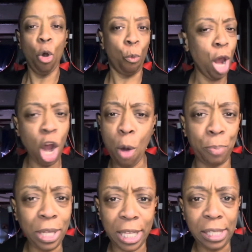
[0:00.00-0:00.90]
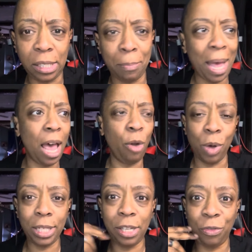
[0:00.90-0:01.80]
we're going to put this to bed
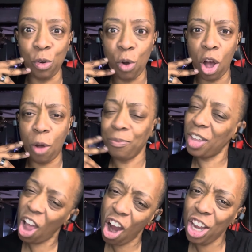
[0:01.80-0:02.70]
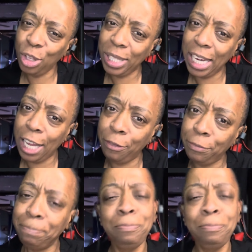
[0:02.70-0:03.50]
once and for all. Are you, Steve?